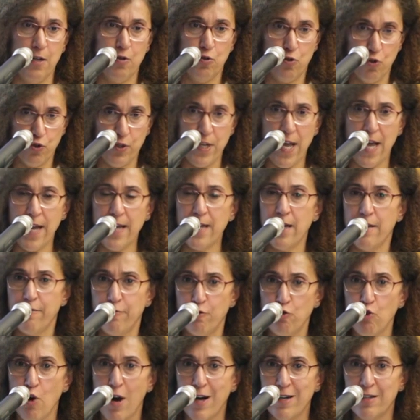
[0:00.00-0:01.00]
Today,
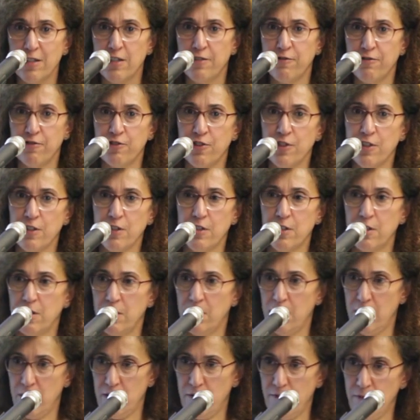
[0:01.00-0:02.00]
if you are different,
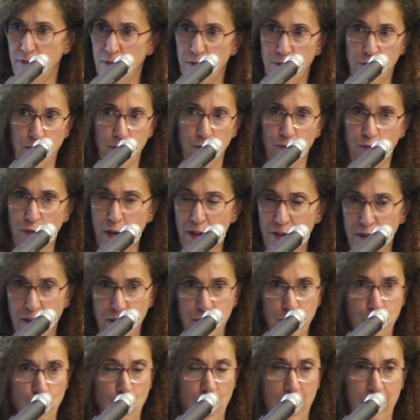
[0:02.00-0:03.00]

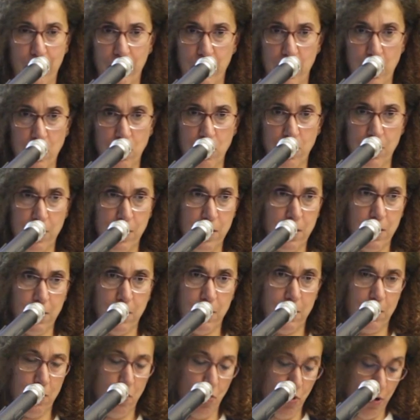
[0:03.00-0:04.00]
whether you are
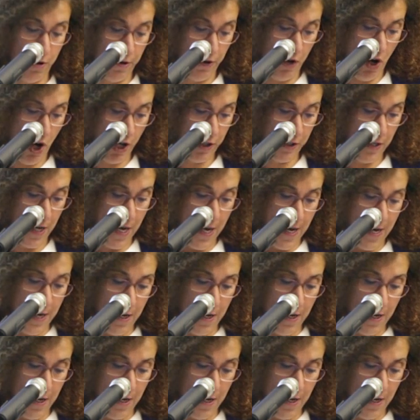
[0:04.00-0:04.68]
religious or not,